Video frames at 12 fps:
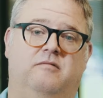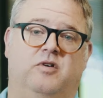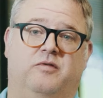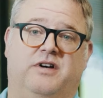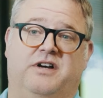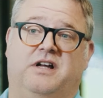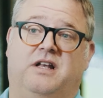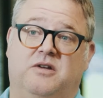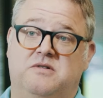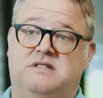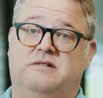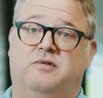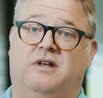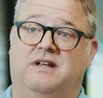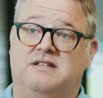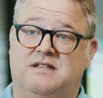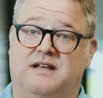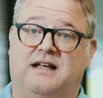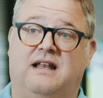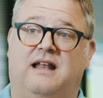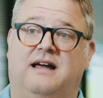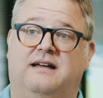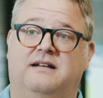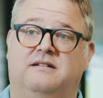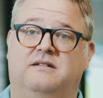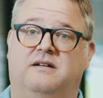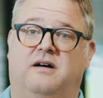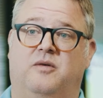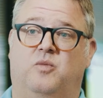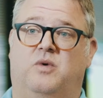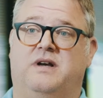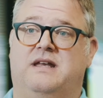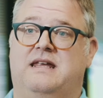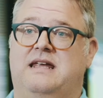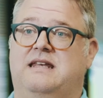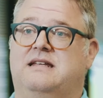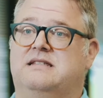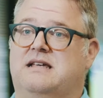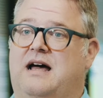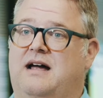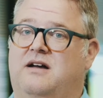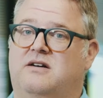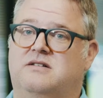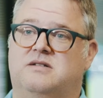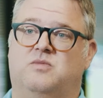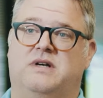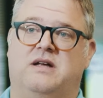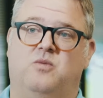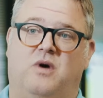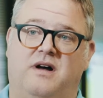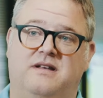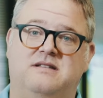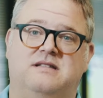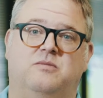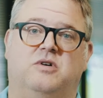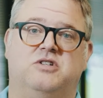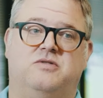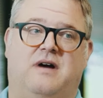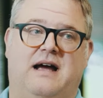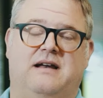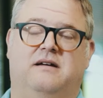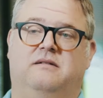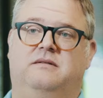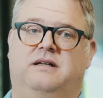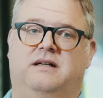we're very inclusive, we're listening to the client on what he desires and what he wants, and we'll try to